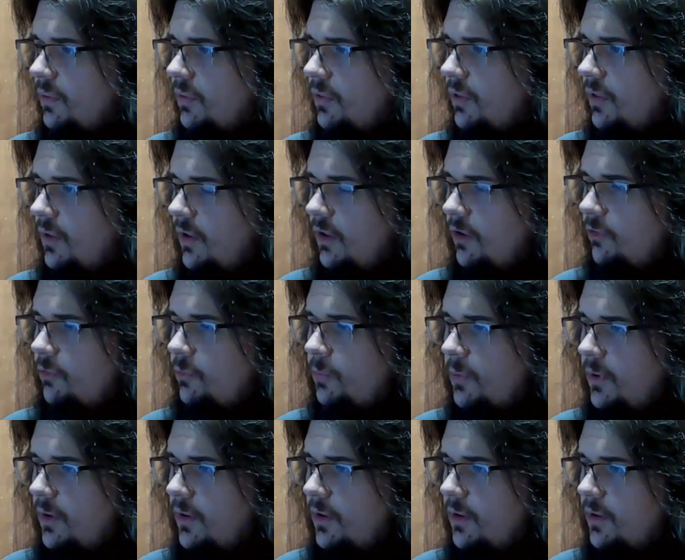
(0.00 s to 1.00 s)
the
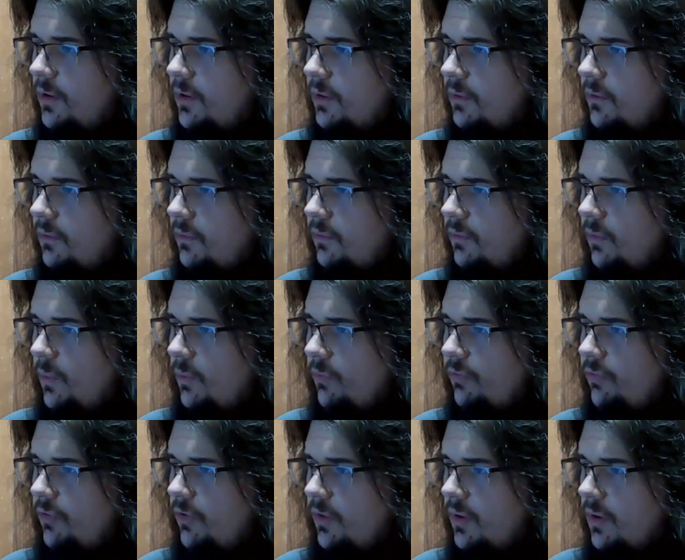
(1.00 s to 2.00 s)
ESPN
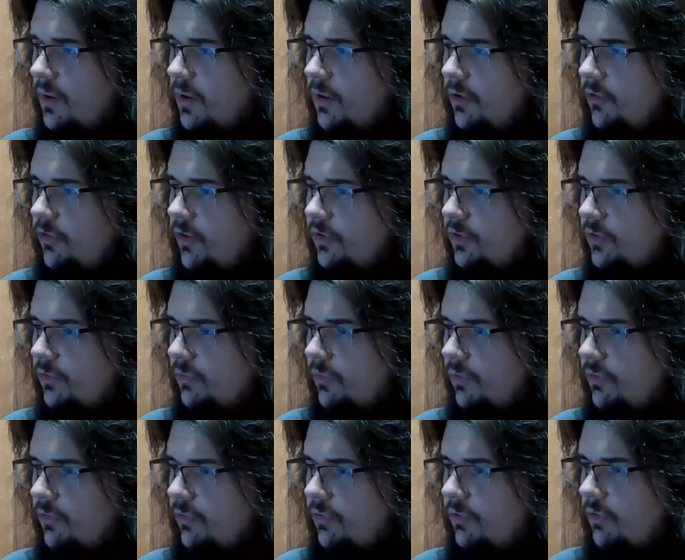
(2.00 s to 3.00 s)
UFC card, Santos
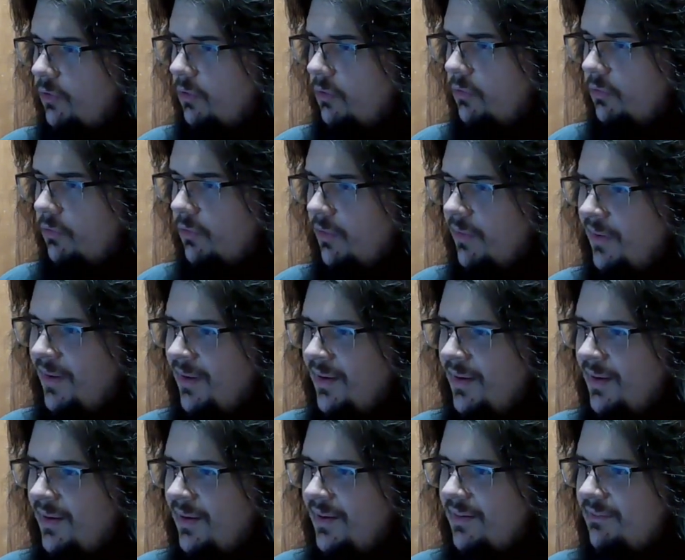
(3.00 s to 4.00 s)
versus Hill, is
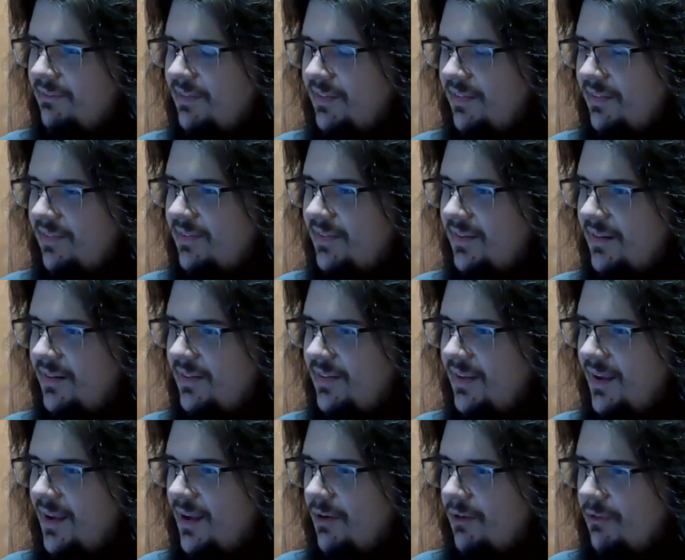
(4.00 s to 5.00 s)

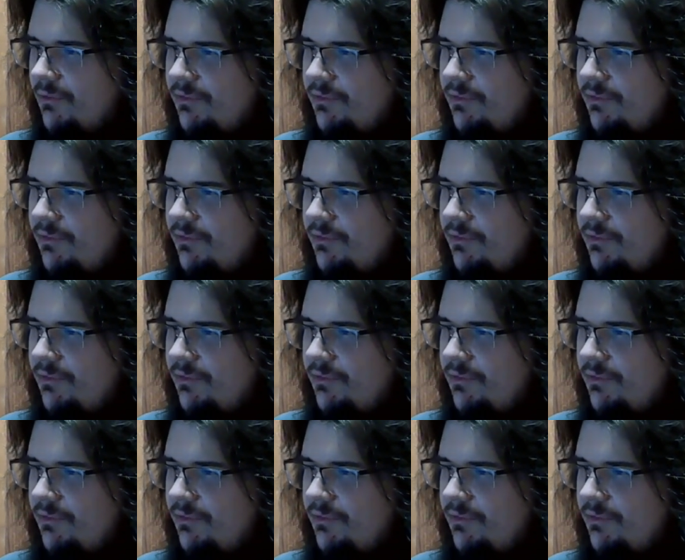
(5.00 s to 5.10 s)
Vicente